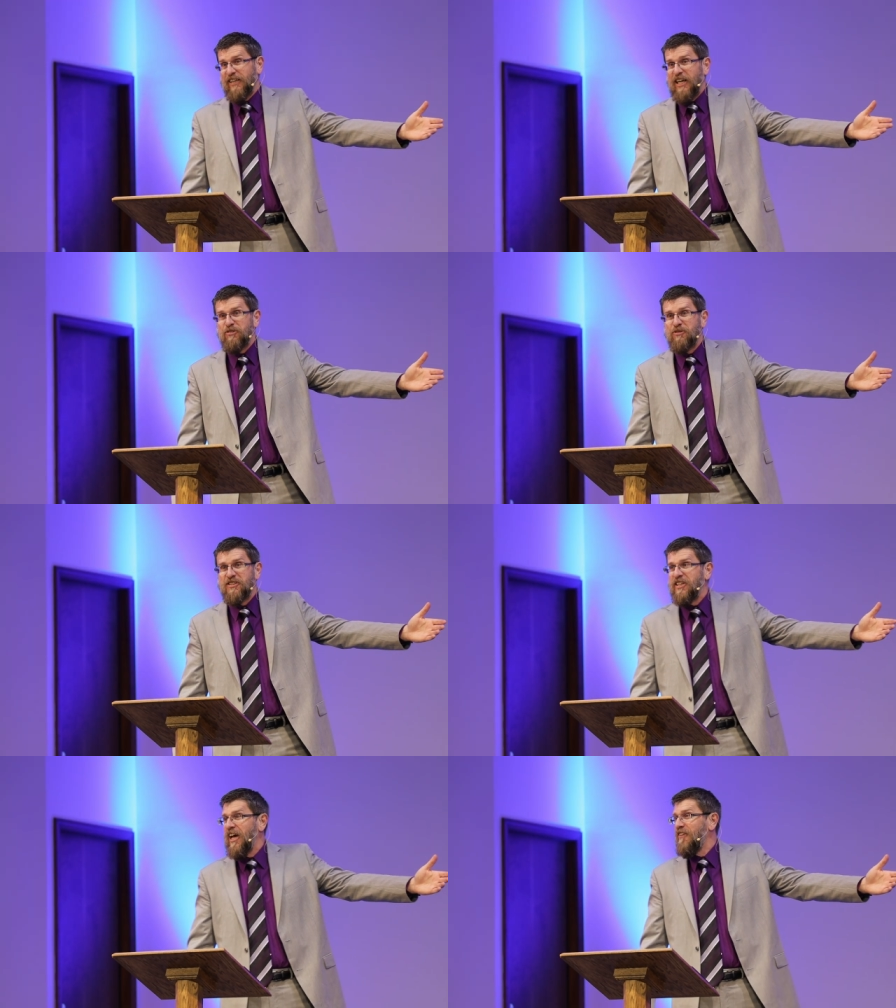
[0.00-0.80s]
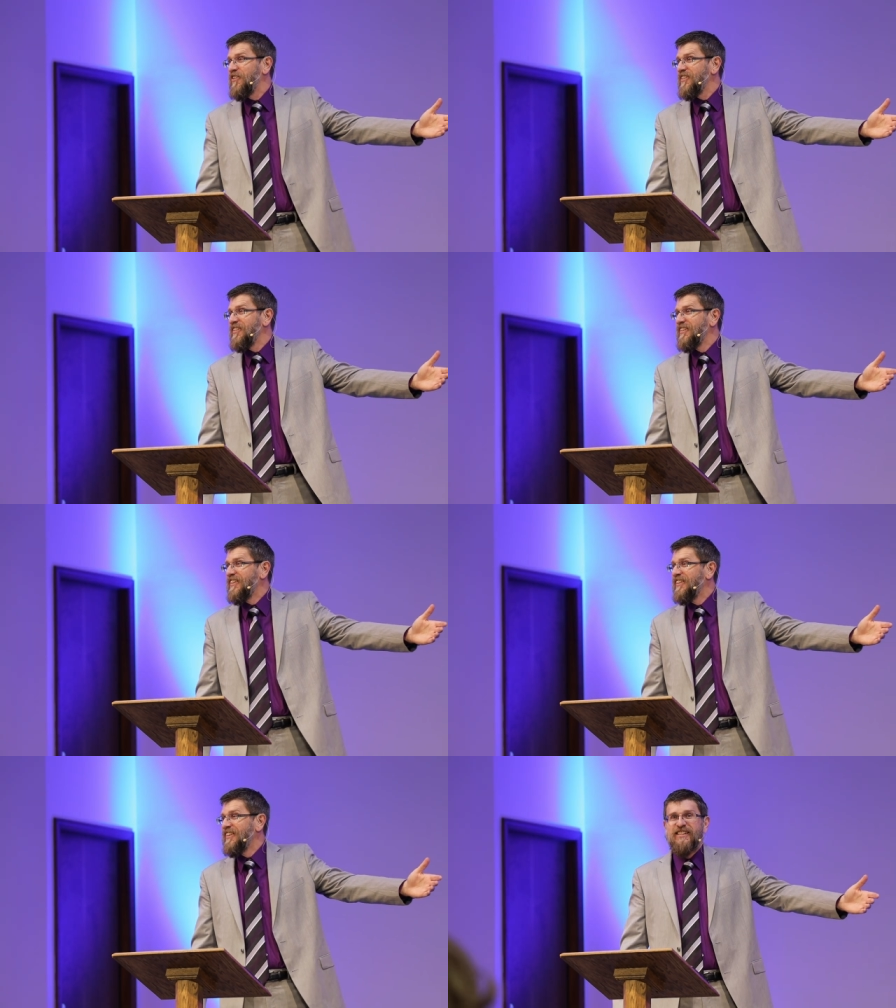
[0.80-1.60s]
Lazarus is in heaven.
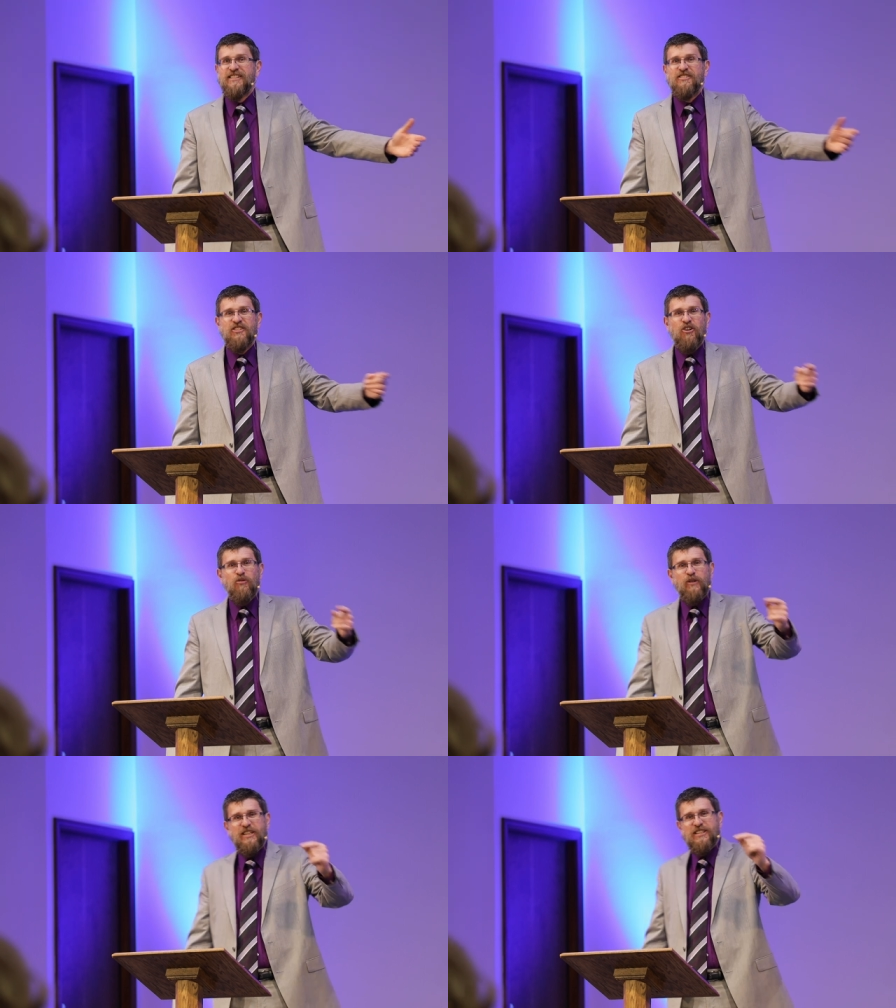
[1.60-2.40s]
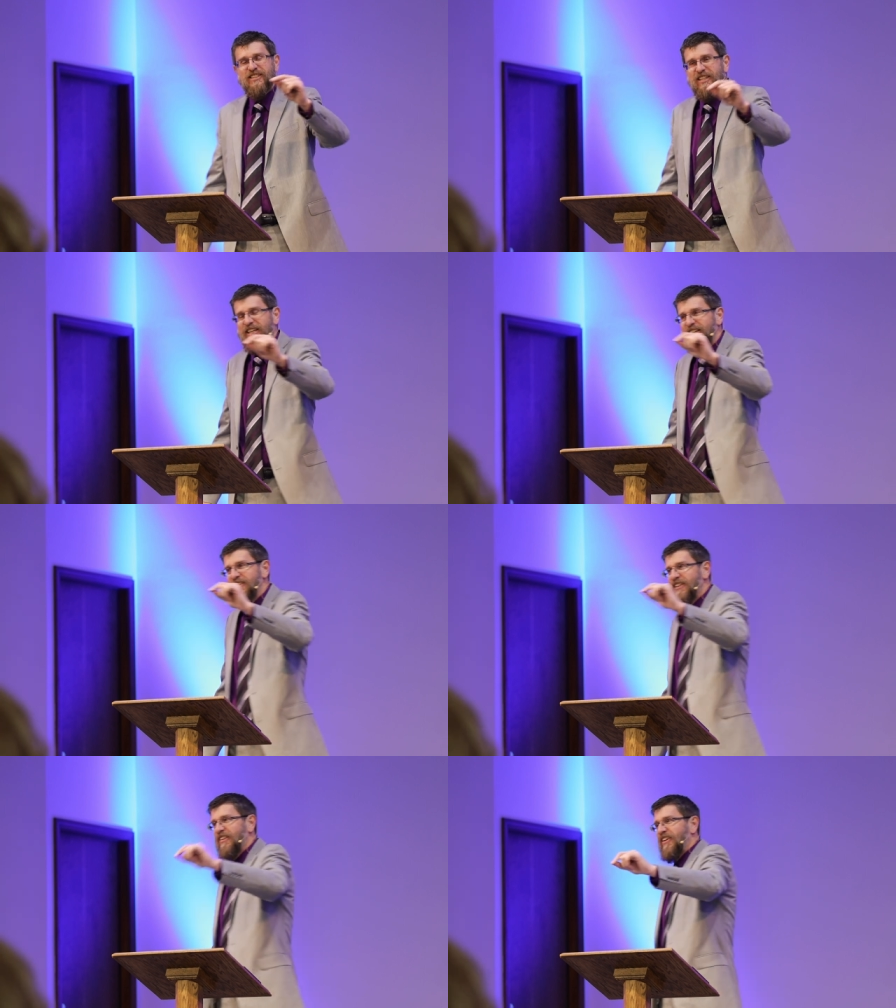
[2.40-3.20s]
He says, No, when he
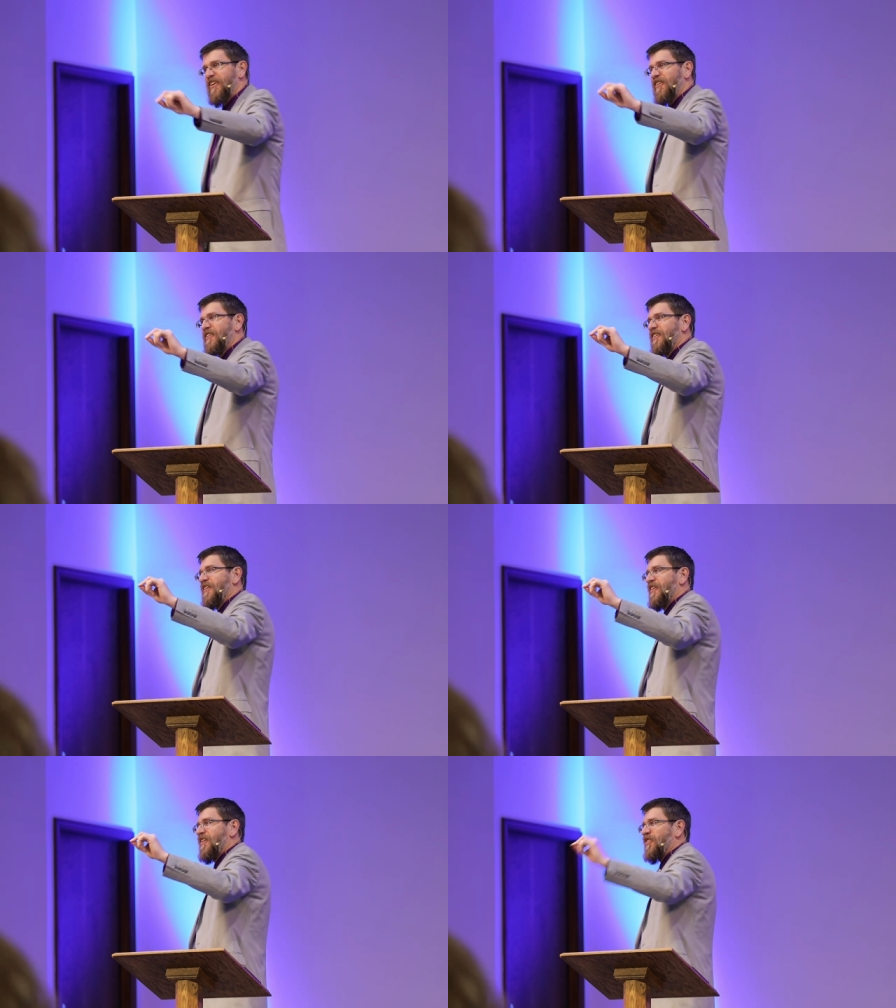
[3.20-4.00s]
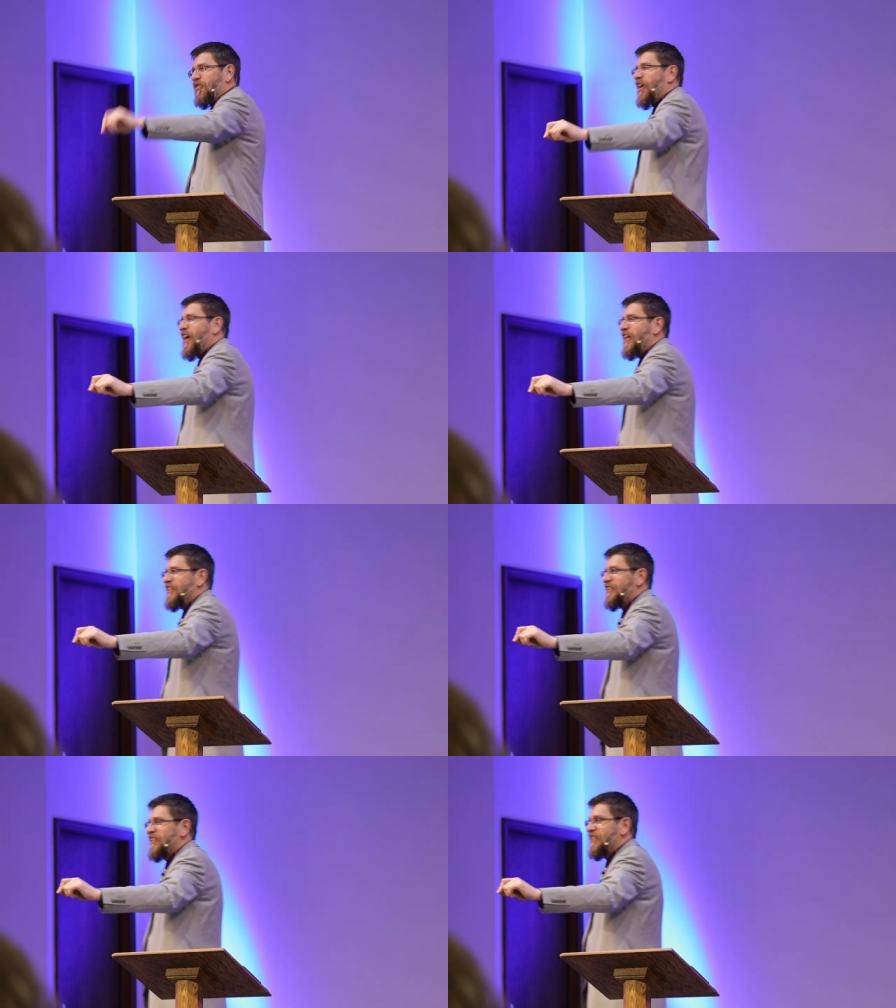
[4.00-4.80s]
sees their cries,